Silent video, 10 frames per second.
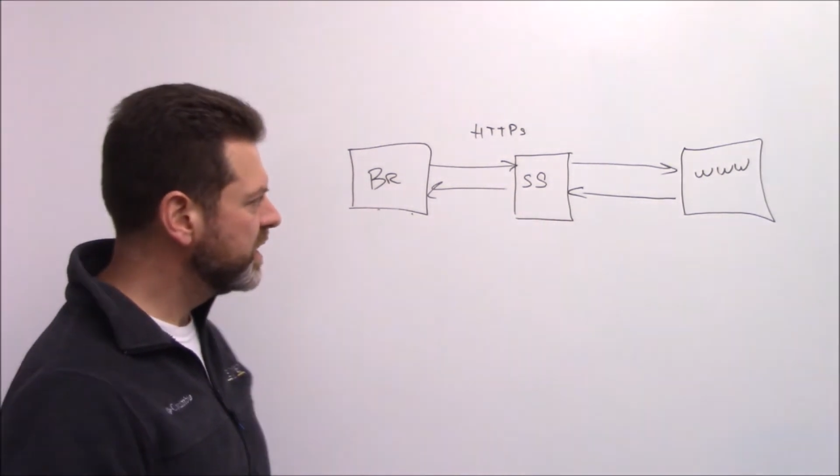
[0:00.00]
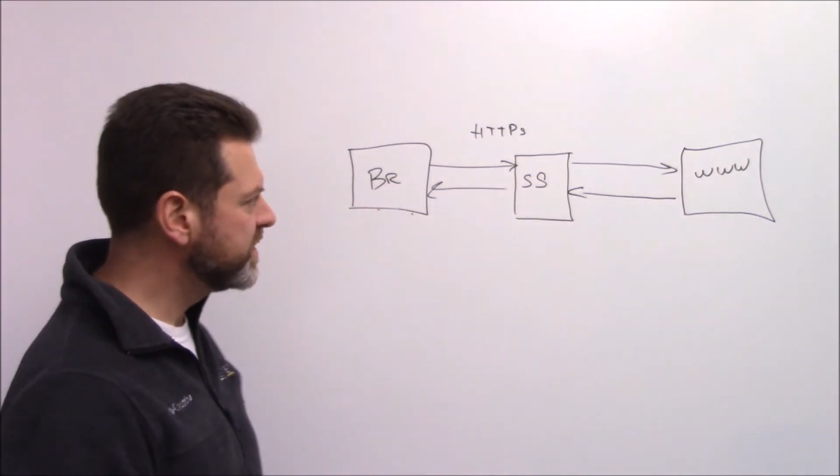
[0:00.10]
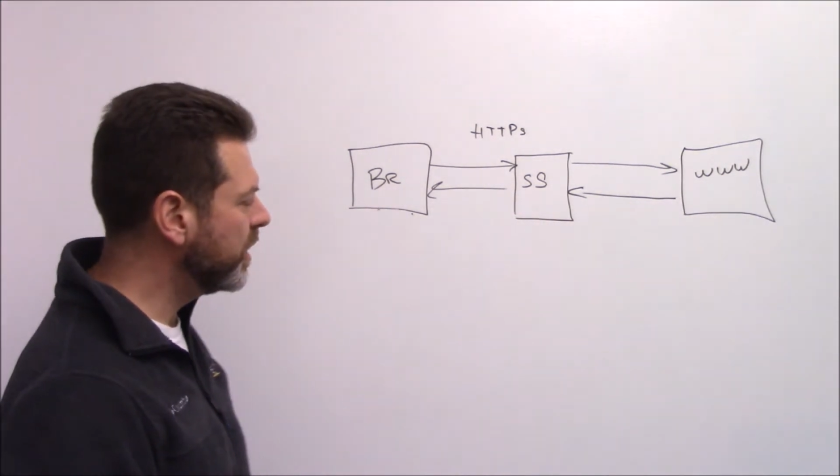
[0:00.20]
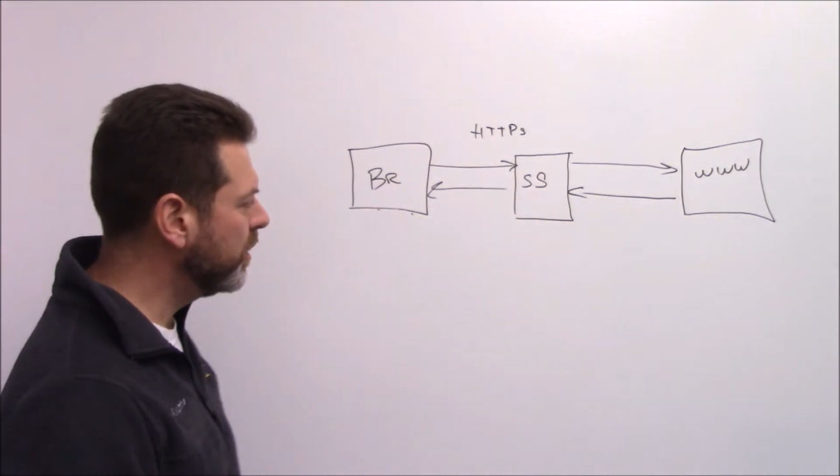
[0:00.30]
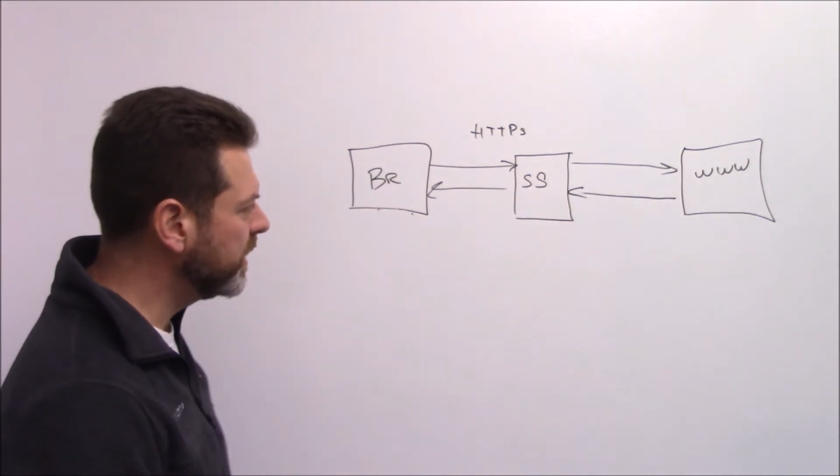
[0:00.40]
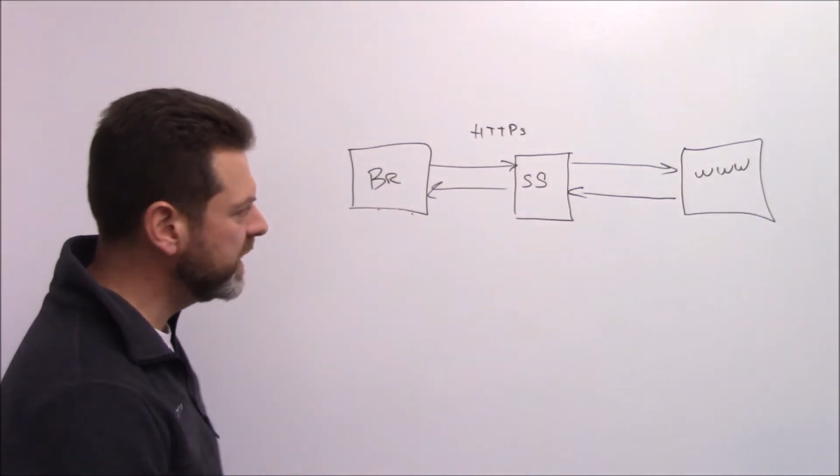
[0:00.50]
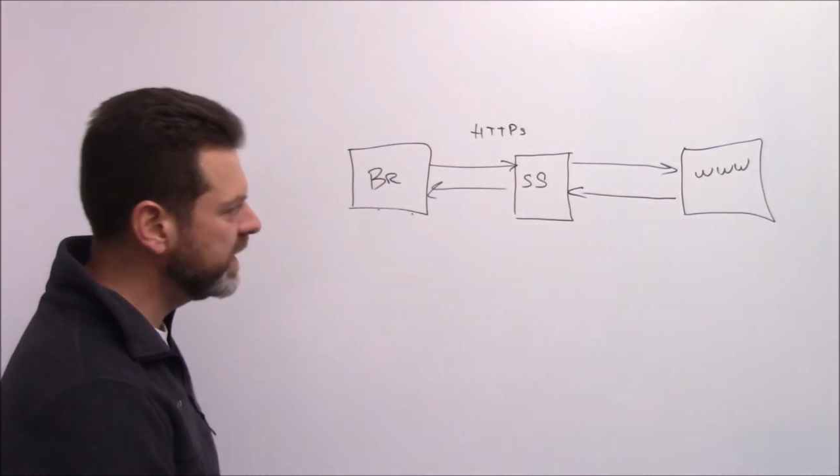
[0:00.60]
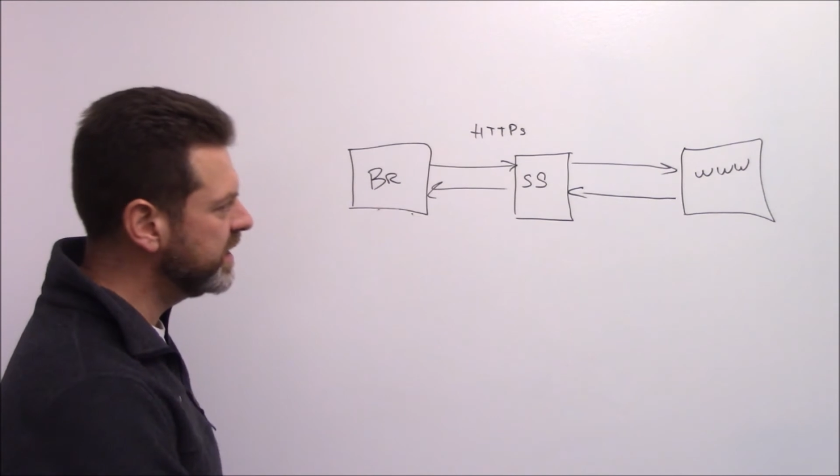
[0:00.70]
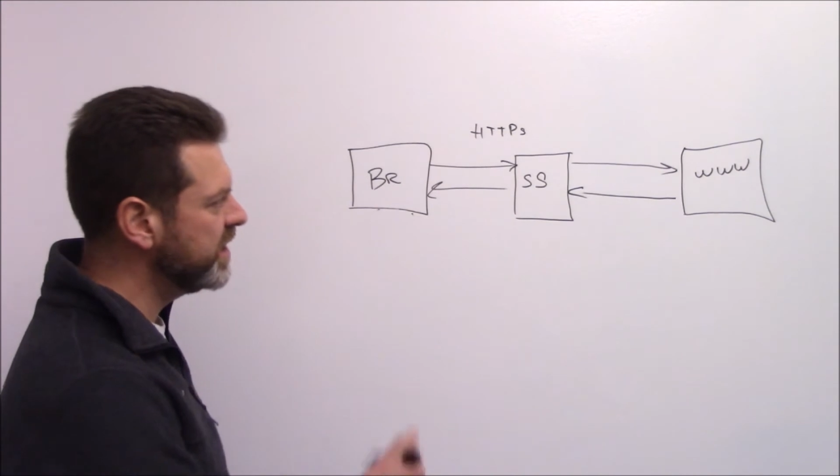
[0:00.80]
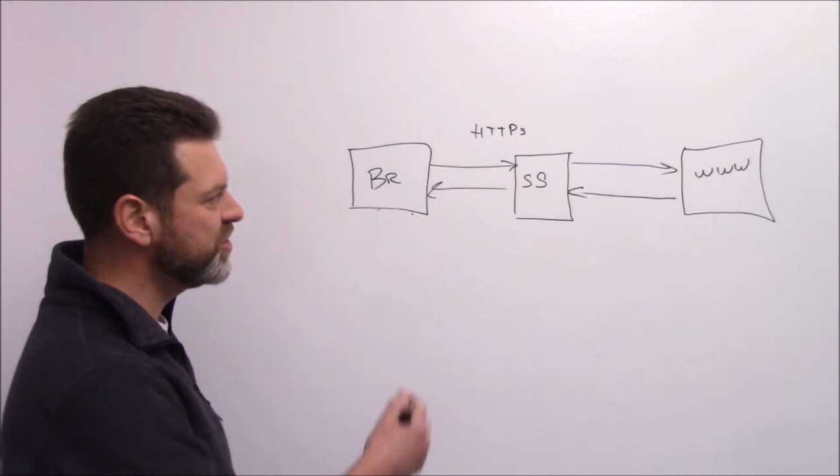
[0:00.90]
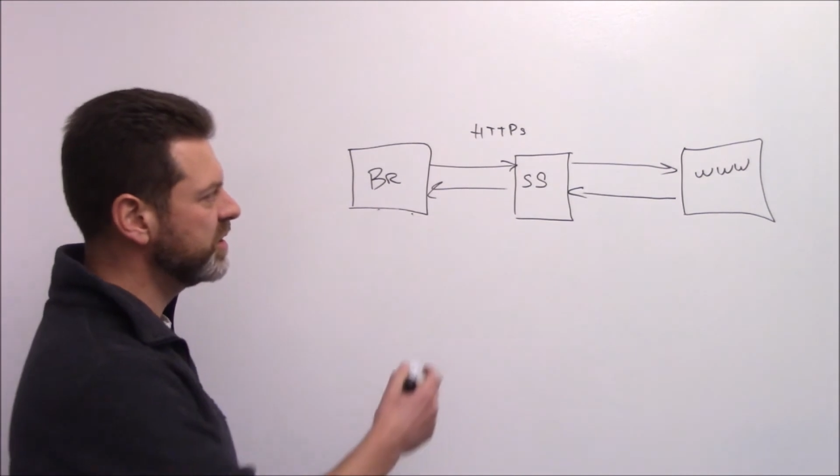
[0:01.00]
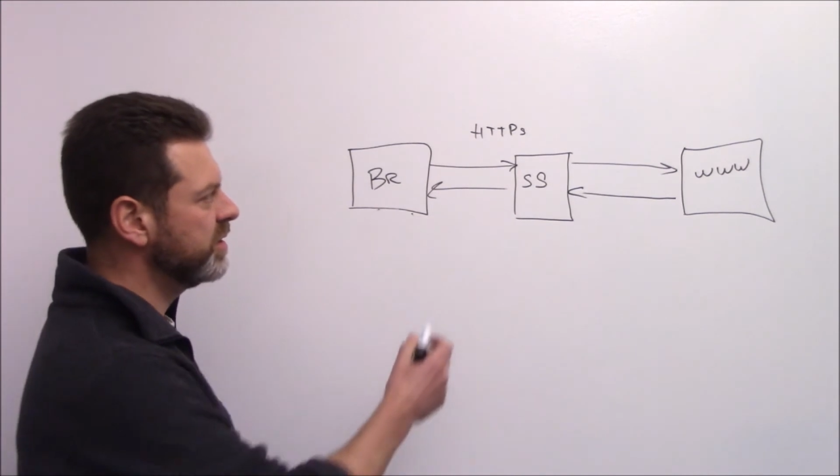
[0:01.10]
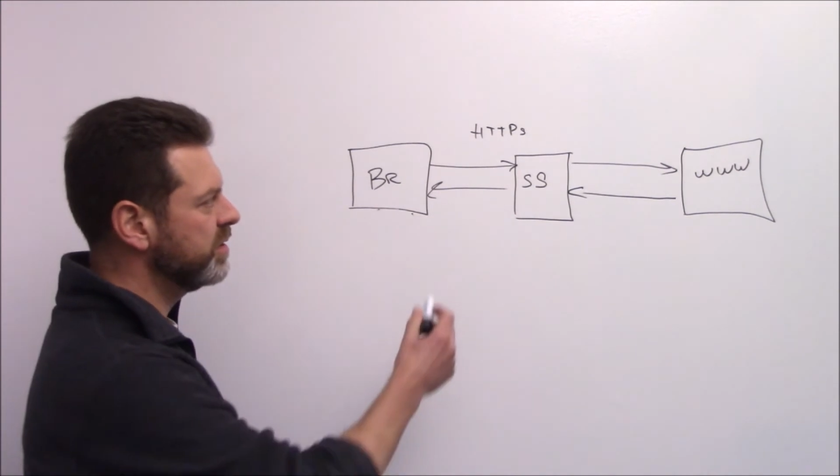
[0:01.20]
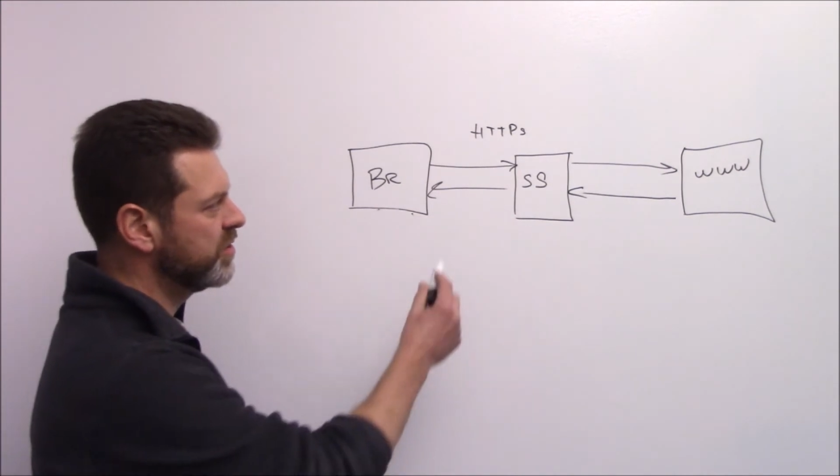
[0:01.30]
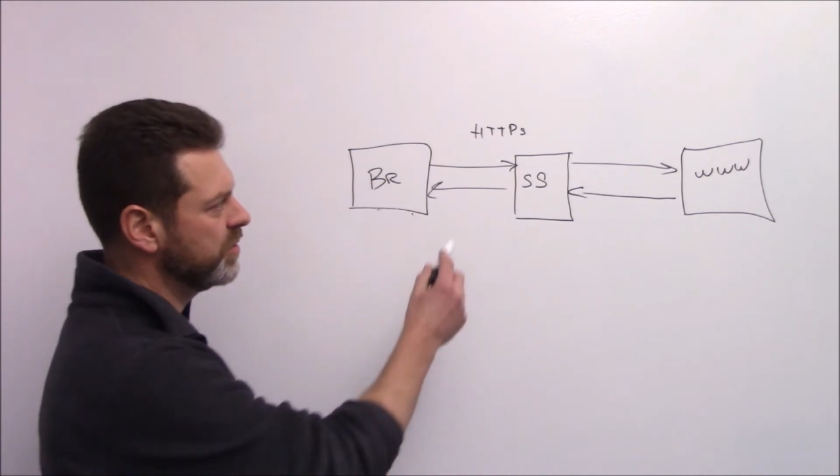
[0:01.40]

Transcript: So in addition